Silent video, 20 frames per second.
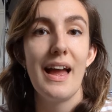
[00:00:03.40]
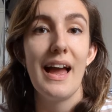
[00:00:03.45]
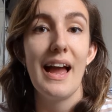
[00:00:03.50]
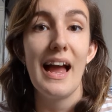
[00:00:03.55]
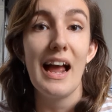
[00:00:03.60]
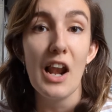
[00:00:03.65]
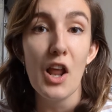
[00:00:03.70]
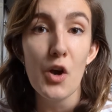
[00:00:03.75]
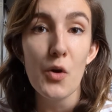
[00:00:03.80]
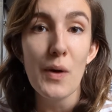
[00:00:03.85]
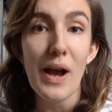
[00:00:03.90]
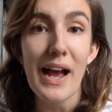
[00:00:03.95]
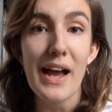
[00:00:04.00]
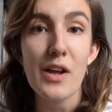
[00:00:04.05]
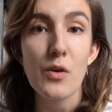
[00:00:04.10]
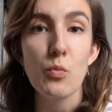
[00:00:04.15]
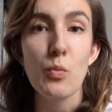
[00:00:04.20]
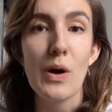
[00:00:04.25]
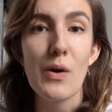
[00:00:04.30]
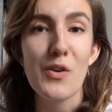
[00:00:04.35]
Hello
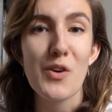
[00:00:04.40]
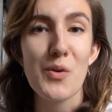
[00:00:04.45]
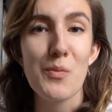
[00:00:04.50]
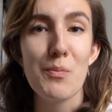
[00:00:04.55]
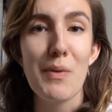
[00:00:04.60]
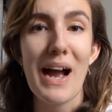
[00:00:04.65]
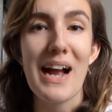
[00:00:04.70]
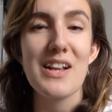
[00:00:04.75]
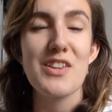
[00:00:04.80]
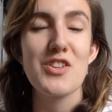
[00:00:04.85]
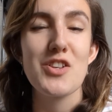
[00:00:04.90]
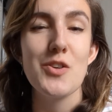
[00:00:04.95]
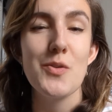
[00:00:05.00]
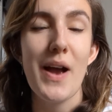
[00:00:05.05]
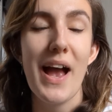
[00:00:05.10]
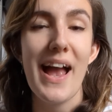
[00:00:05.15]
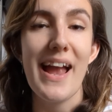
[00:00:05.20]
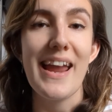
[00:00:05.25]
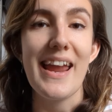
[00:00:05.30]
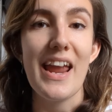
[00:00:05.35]
and welcome back to
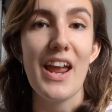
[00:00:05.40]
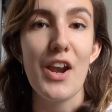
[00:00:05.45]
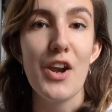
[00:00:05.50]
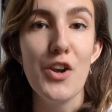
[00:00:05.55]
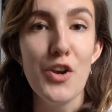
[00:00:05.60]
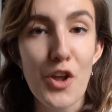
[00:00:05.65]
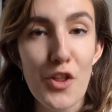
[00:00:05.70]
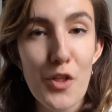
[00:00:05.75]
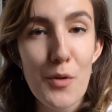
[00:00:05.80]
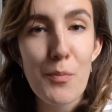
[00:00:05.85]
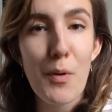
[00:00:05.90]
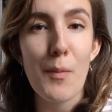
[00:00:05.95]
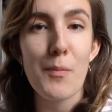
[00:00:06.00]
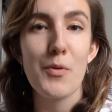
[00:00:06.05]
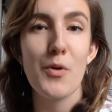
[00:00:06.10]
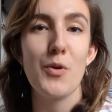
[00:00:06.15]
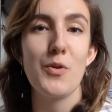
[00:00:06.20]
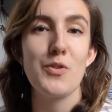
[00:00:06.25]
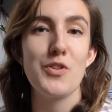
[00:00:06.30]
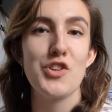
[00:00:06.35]
another
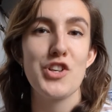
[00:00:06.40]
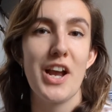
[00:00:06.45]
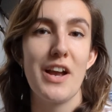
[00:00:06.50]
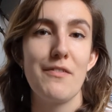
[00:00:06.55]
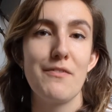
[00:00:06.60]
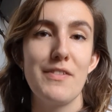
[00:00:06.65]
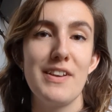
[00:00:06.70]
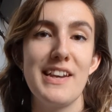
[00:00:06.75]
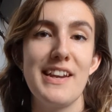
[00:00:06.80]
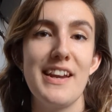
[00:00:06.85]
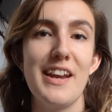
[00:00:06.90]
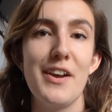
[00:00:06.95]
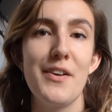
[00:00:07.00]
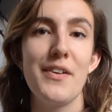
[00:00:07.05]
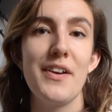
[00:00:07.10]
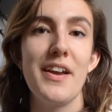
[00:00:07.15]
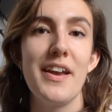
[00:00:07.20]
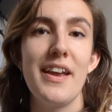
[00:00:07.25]
popcorn chat video.